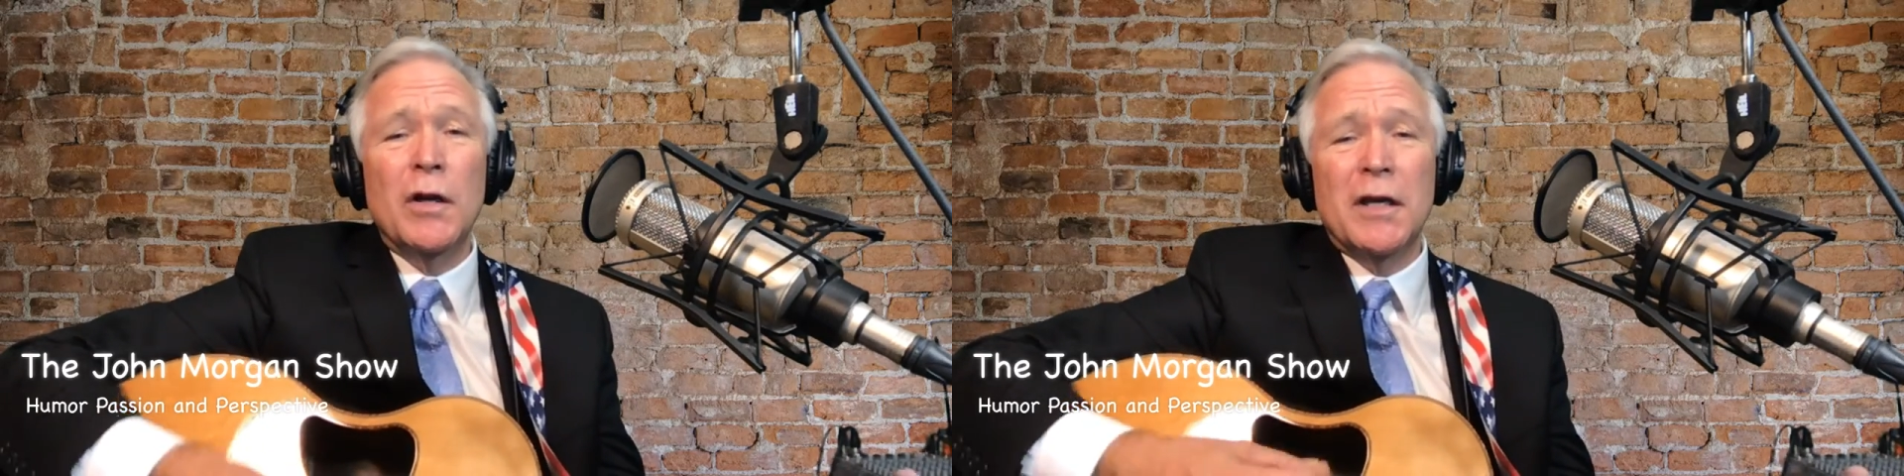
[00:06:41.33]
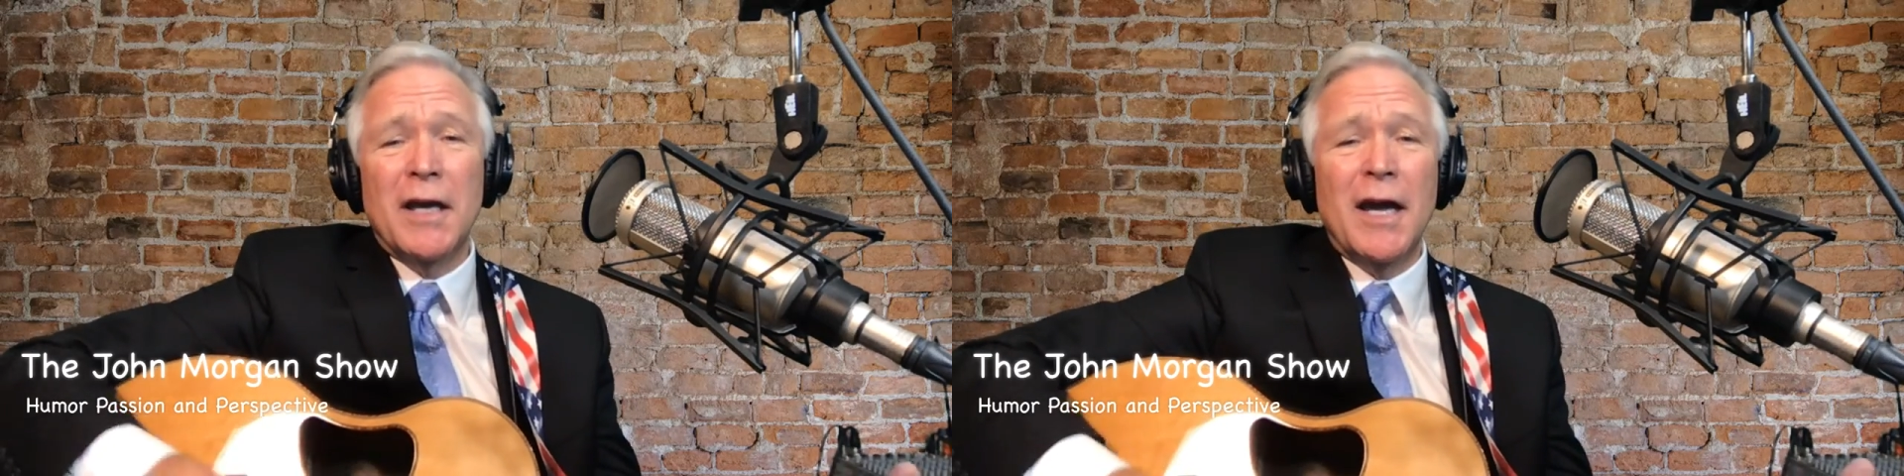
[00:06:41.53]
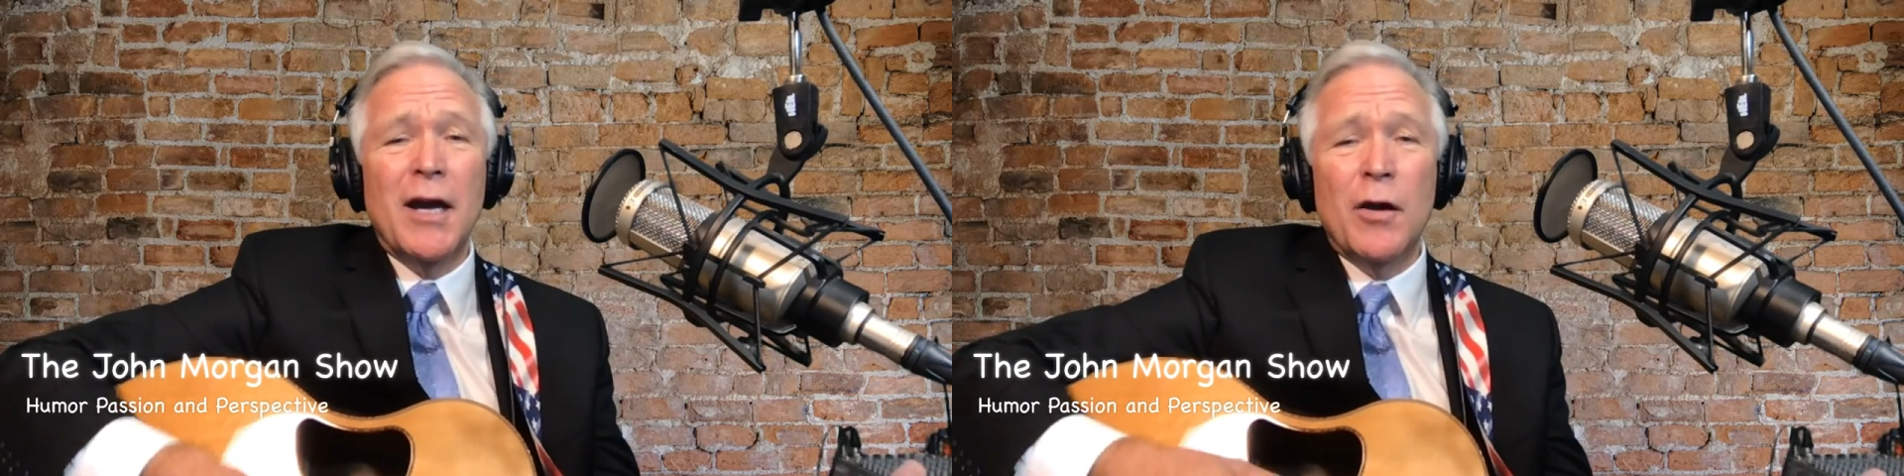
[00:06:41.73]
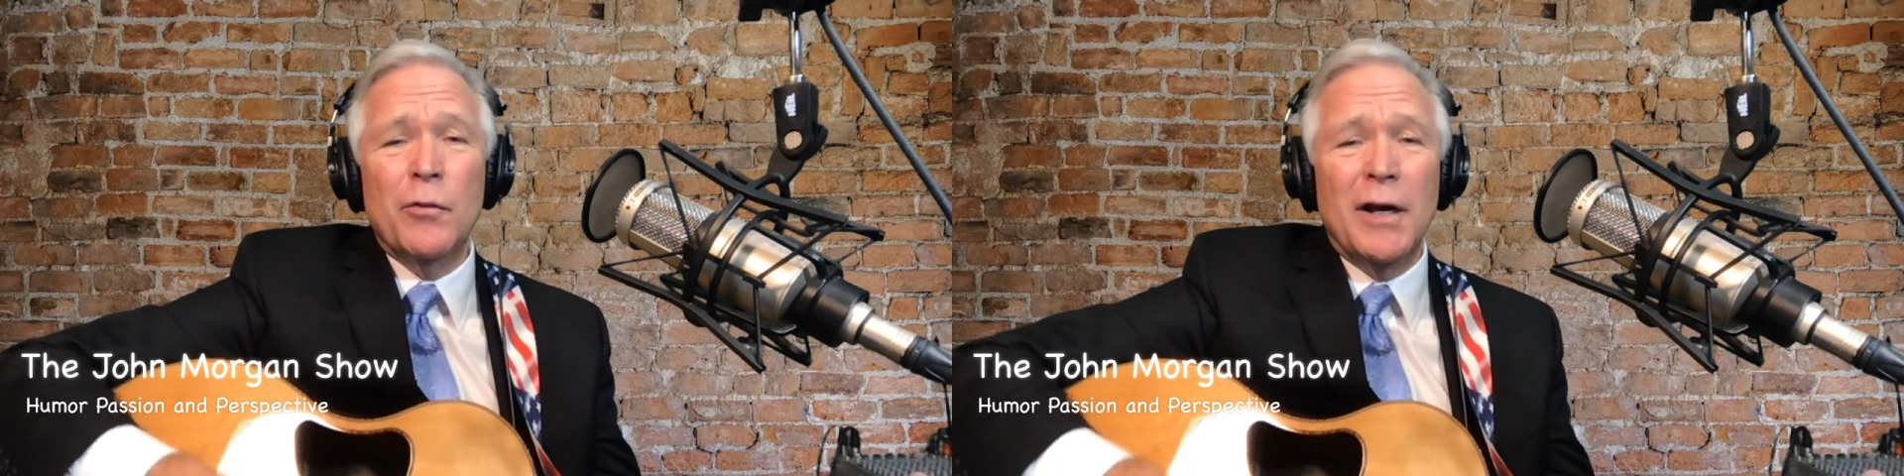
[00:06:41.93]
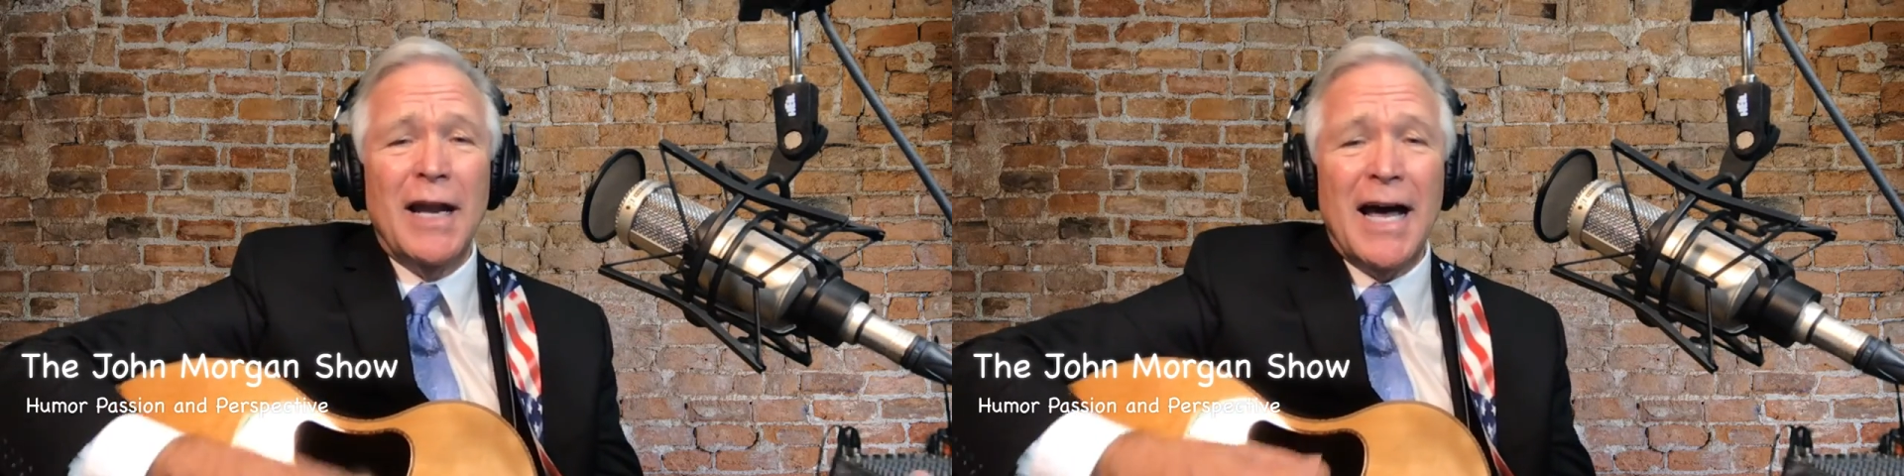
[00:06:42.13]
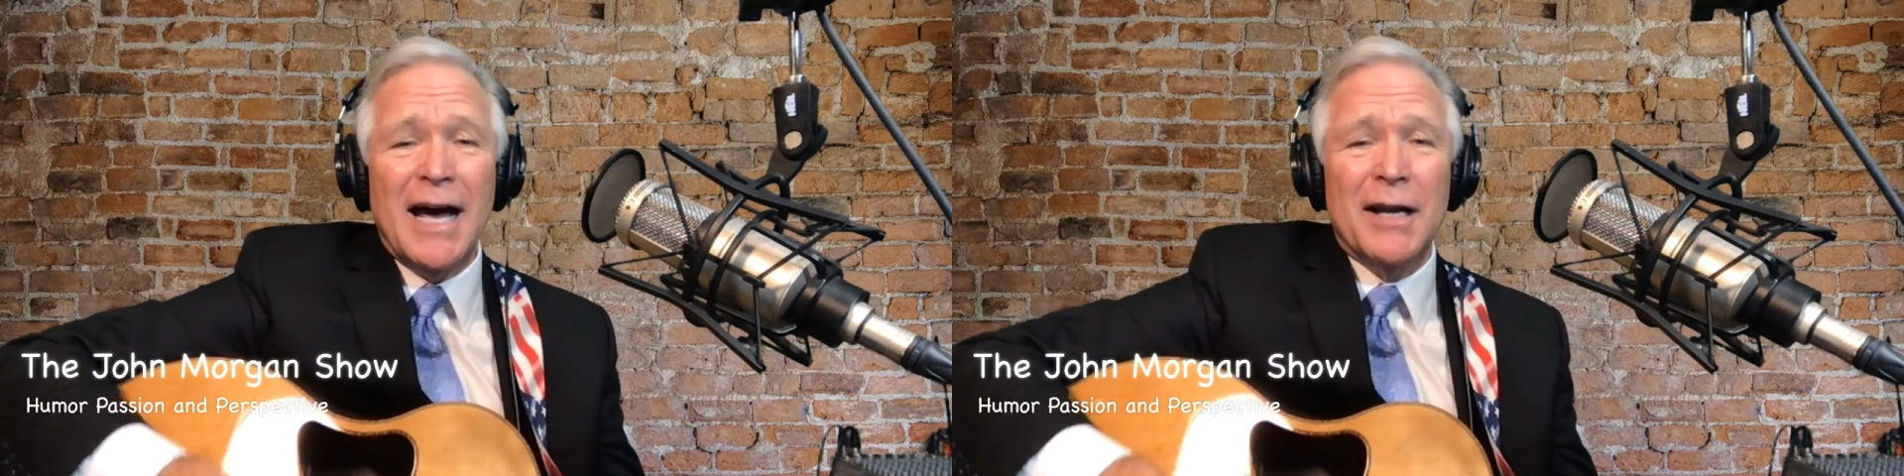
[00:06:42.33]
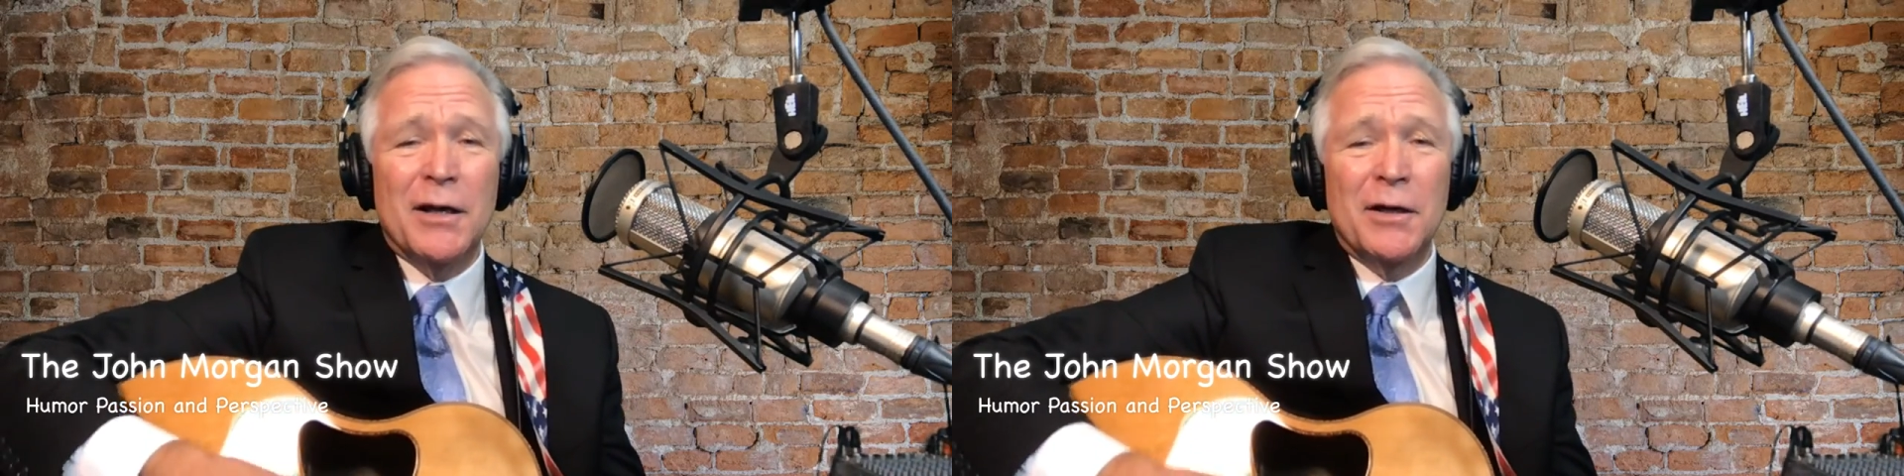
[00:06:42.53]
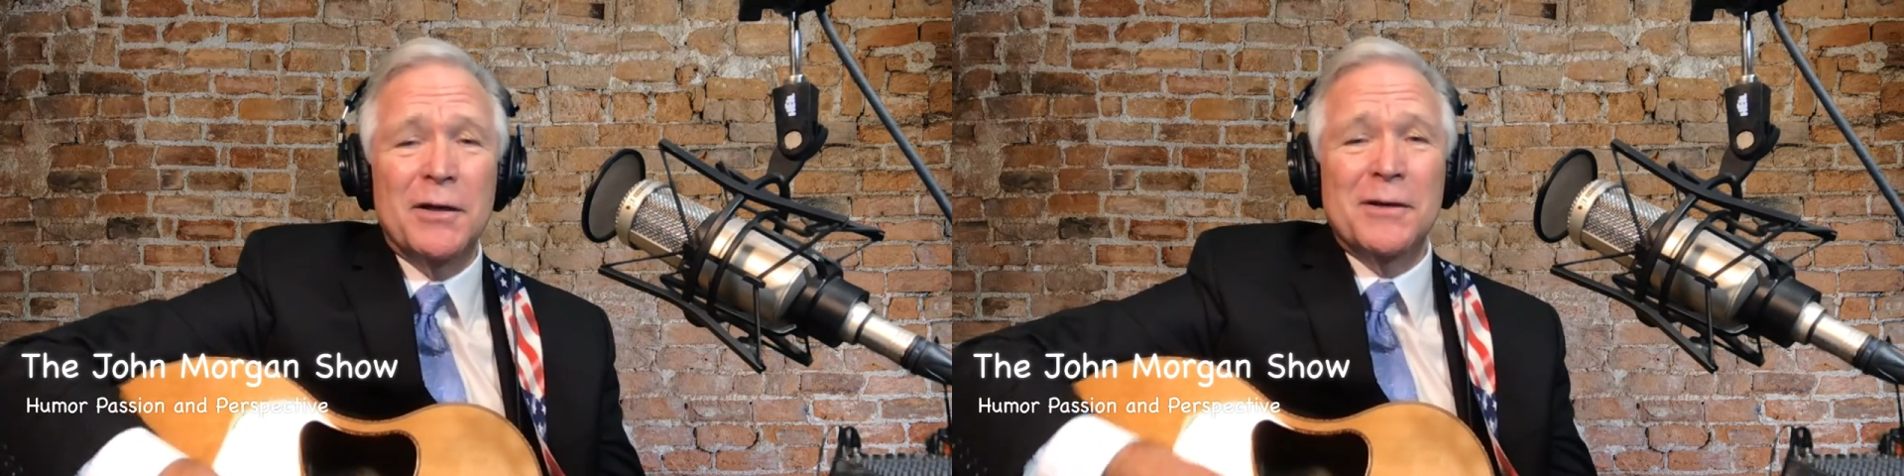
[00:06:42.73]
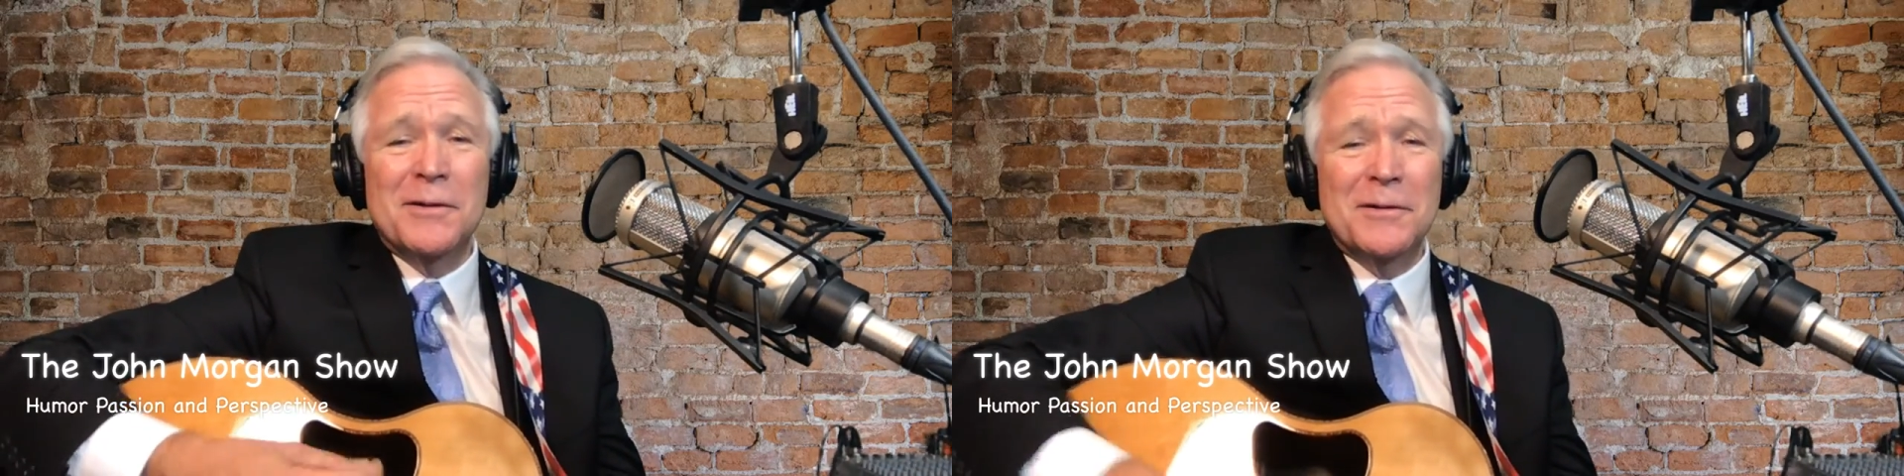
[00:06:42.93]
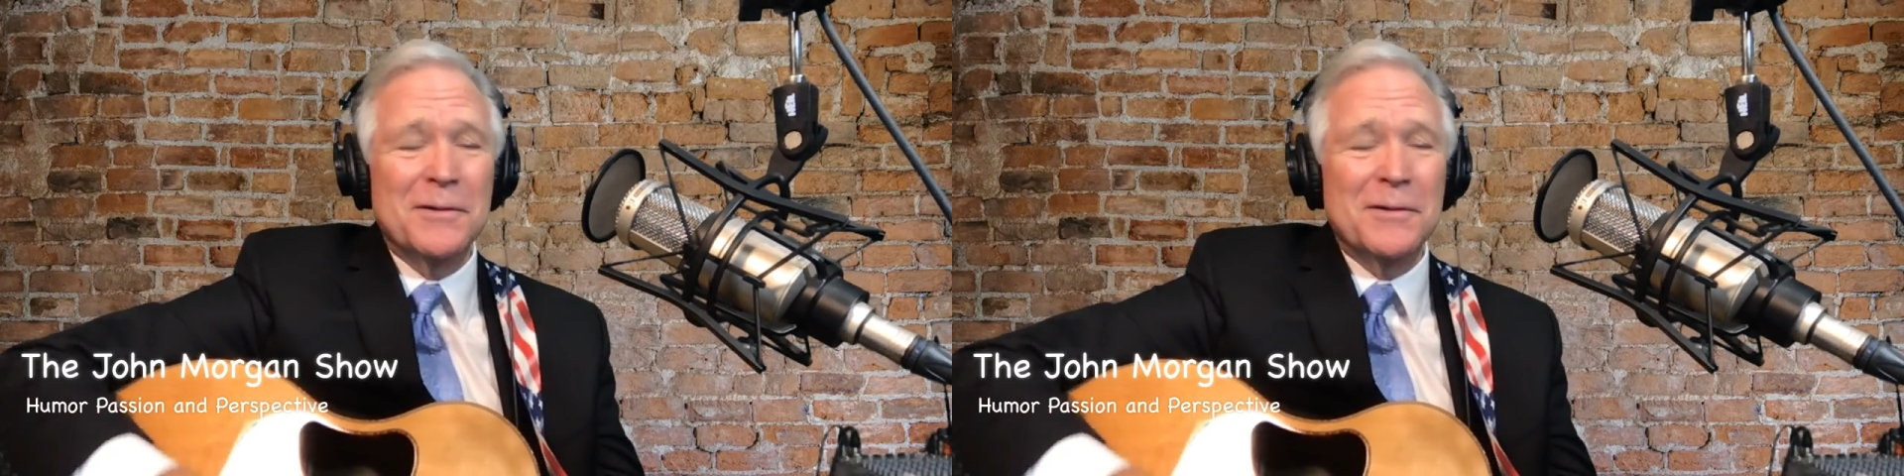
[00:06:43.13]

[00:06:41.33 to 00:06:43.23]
to Carolina.